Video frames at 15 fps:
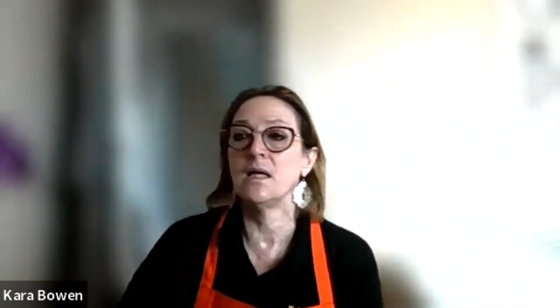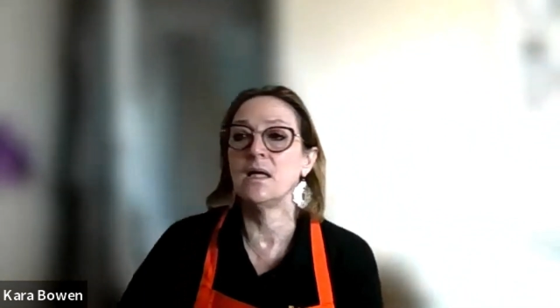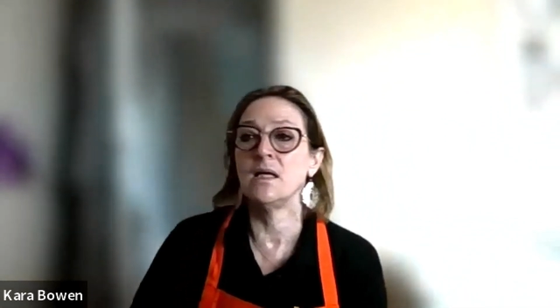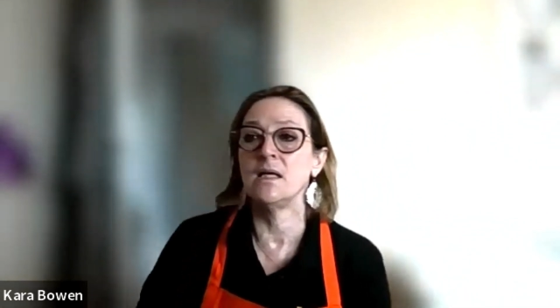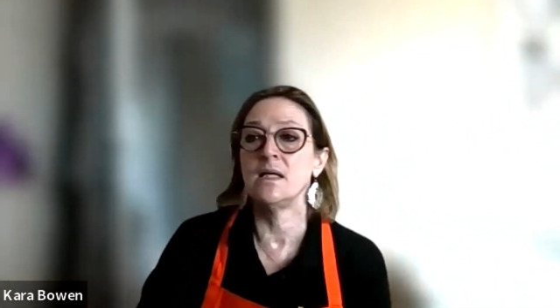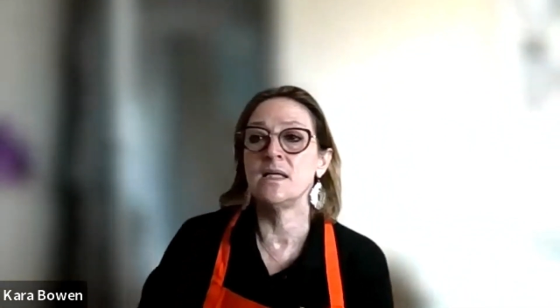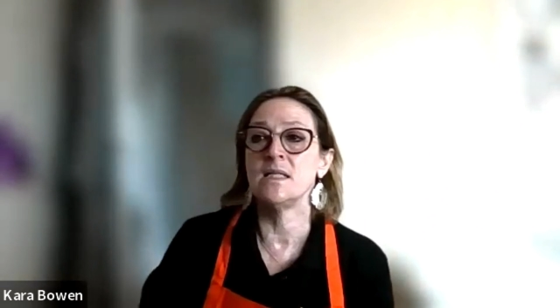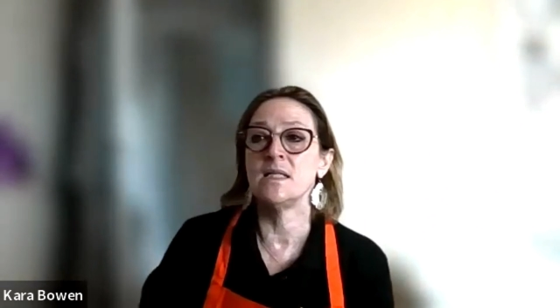
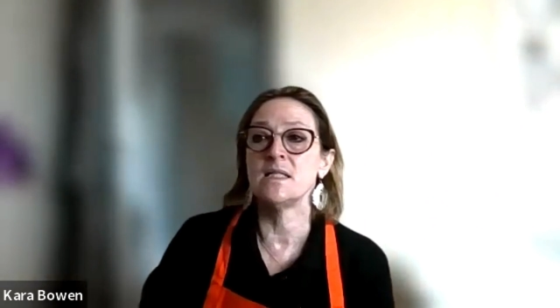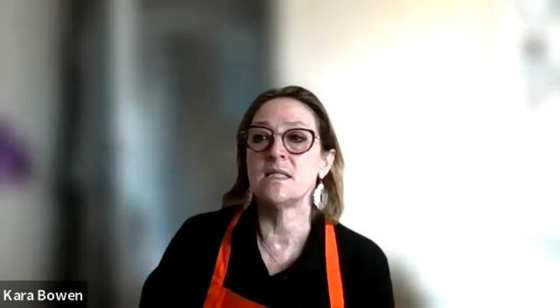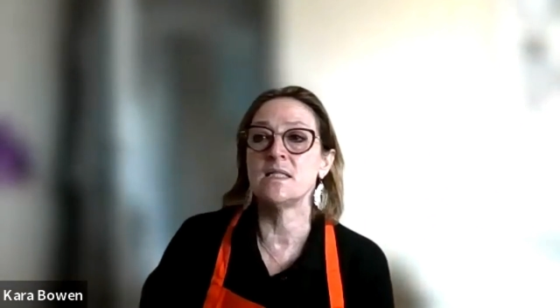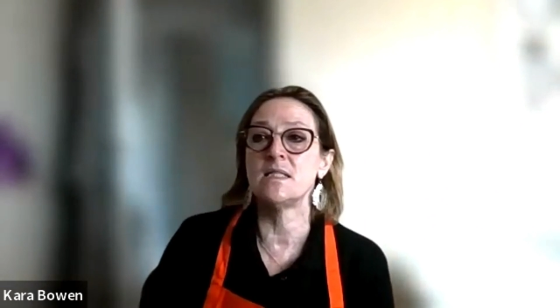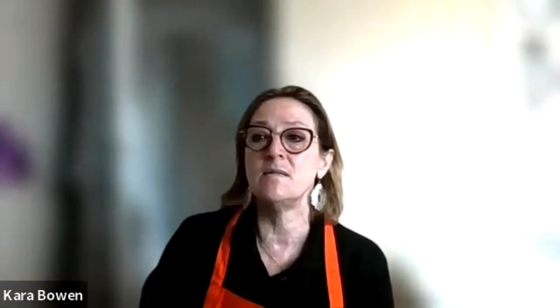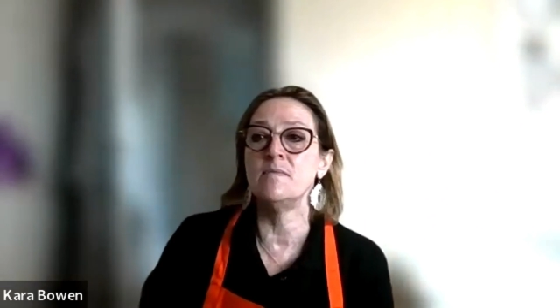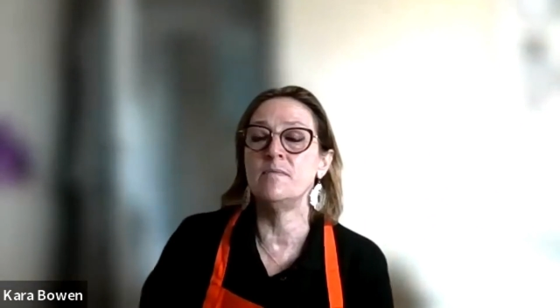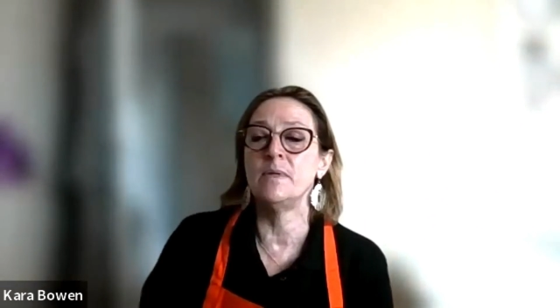
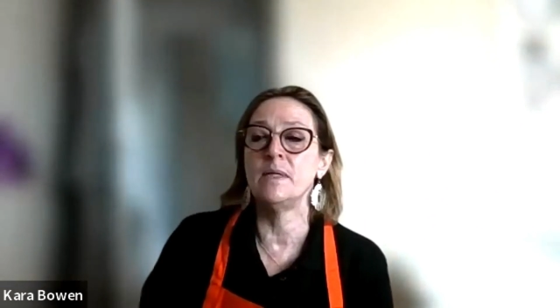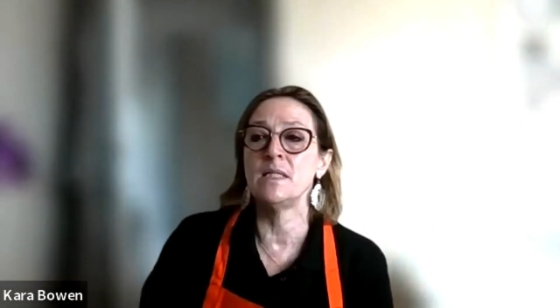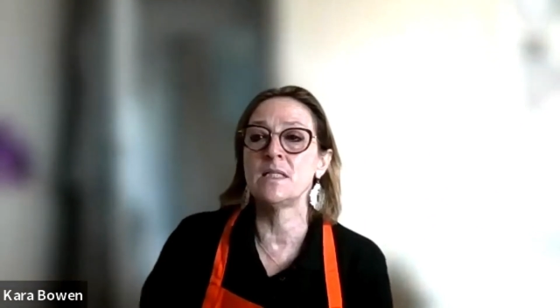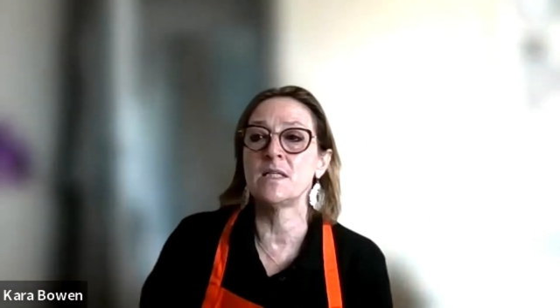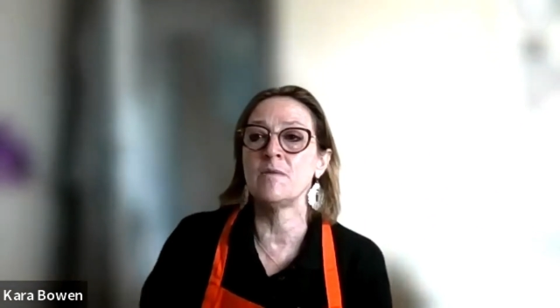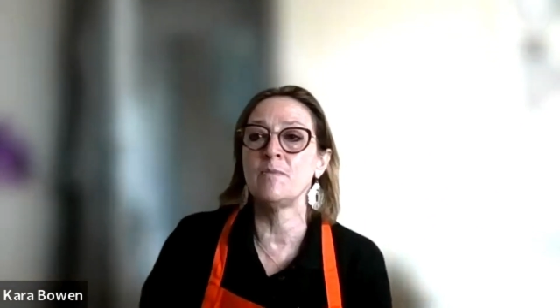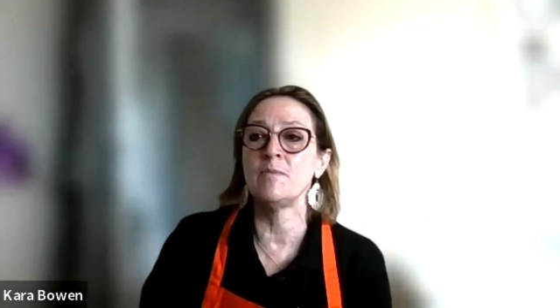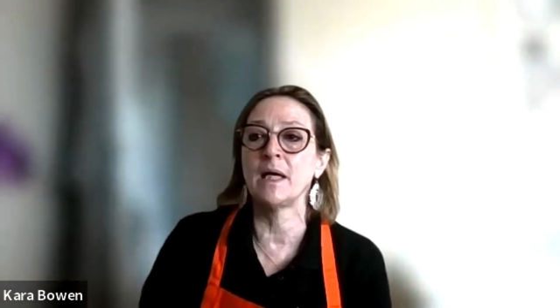is, please
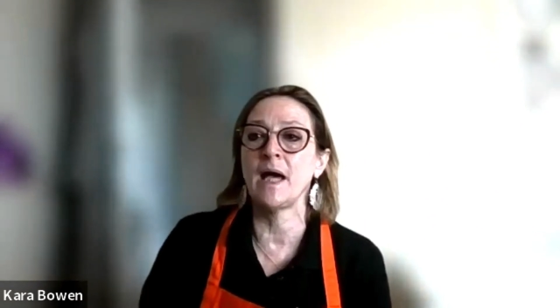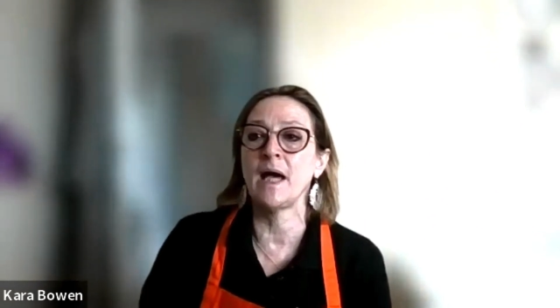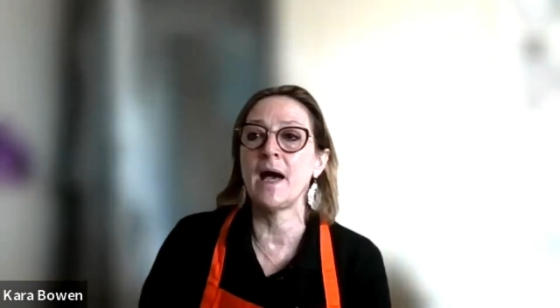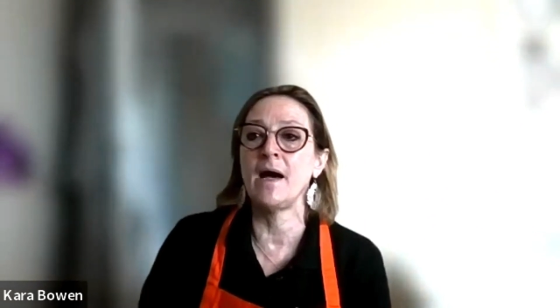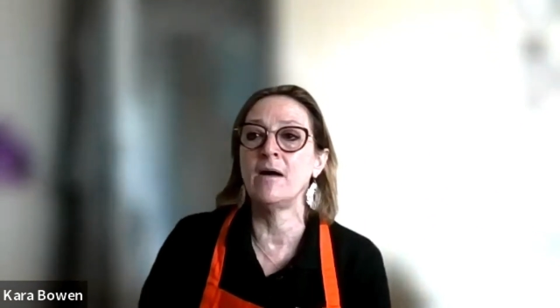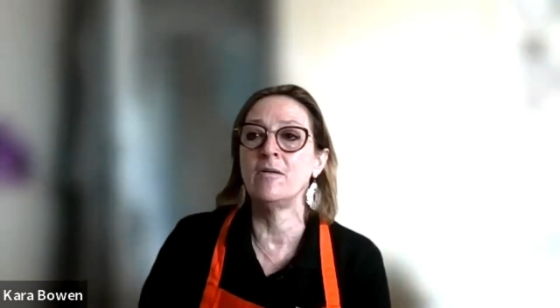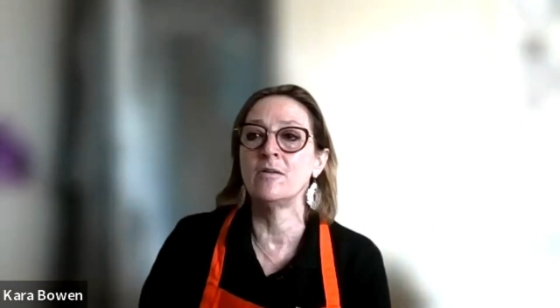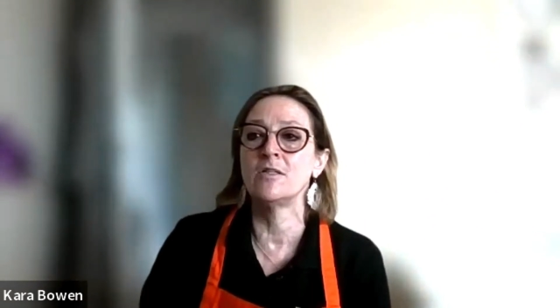don't pick it
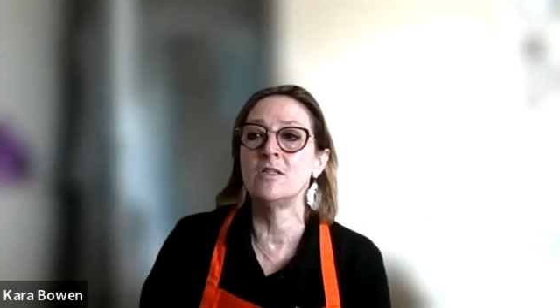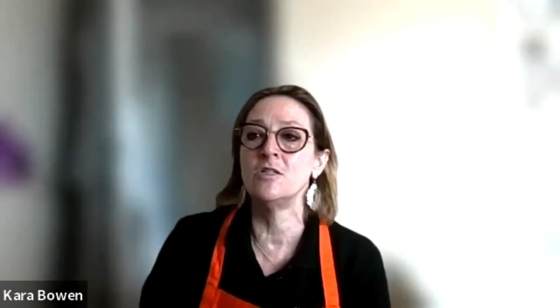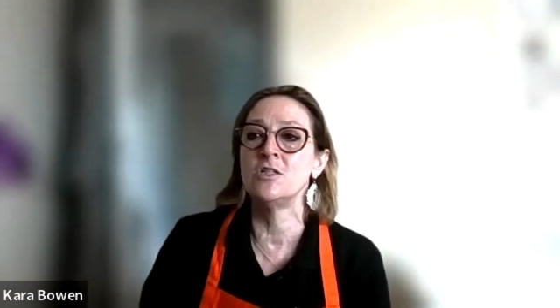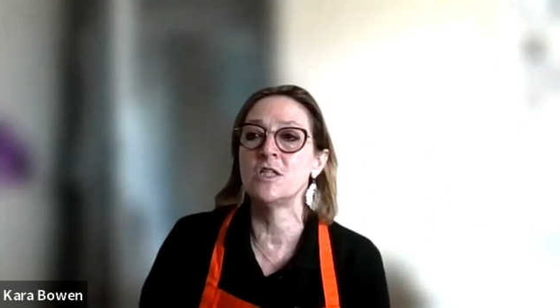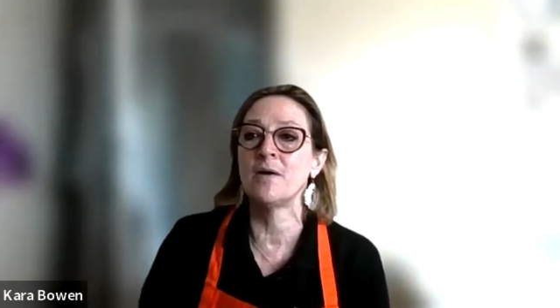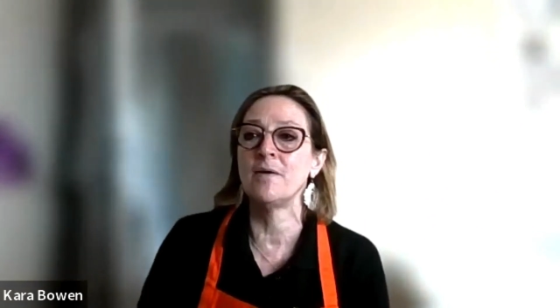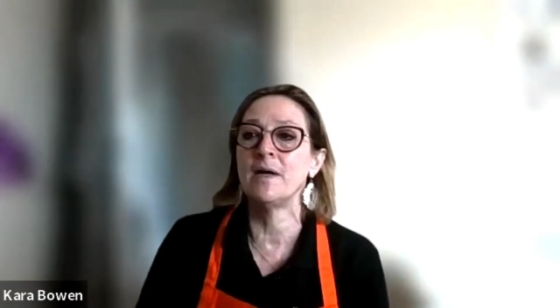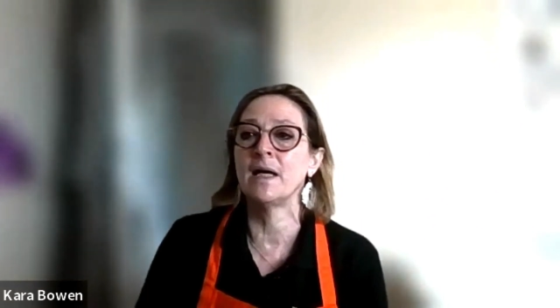out and
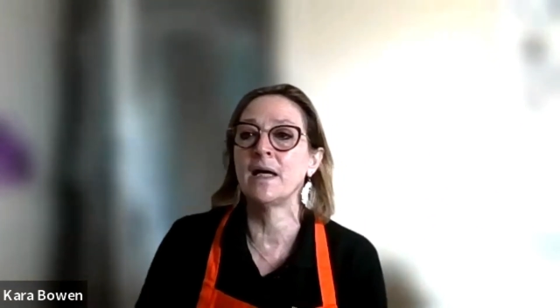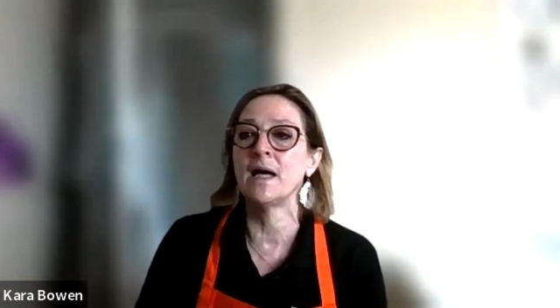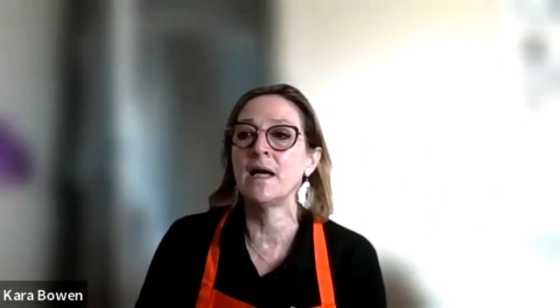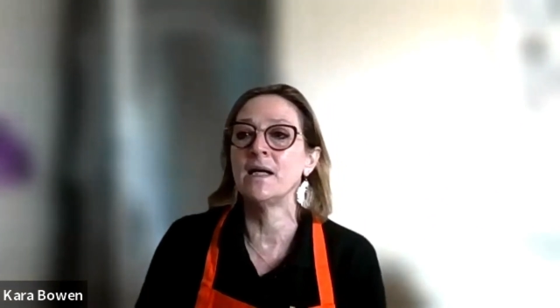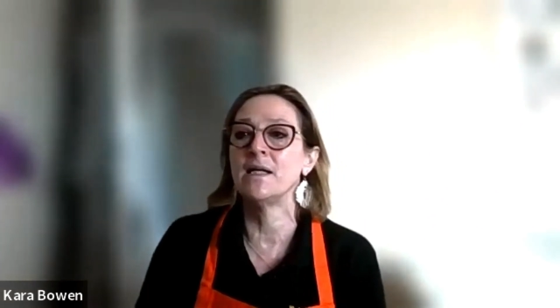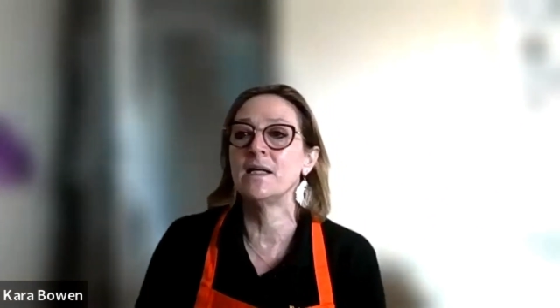show it again,